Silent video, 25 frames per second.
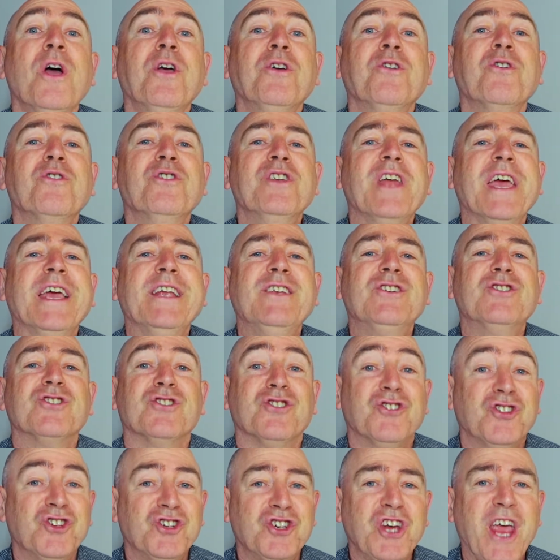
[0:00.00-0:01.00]
you need to
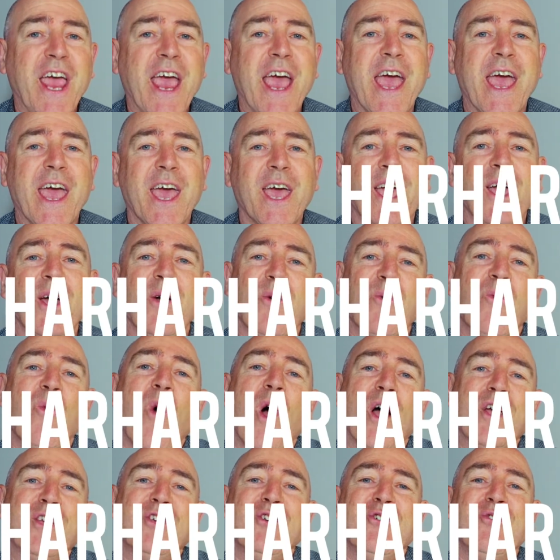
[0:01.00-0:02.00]
share
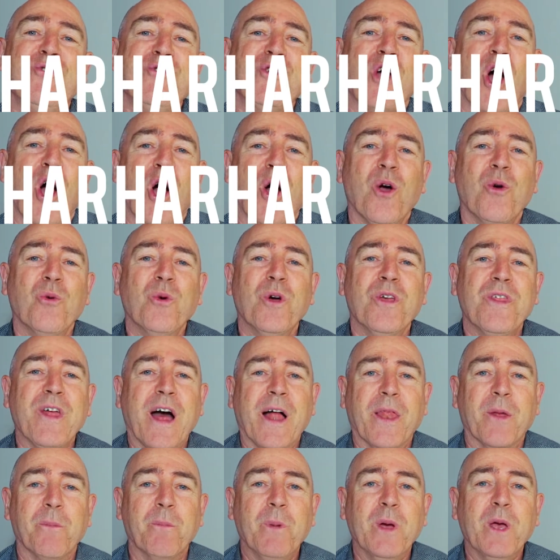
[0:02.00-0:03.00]
what you know with
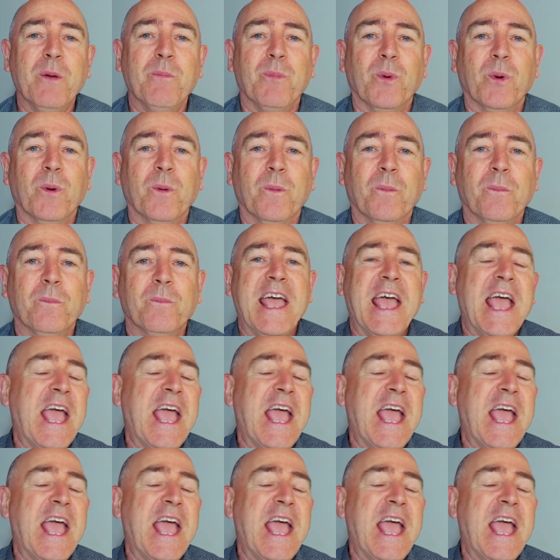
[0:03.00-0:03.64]
other people.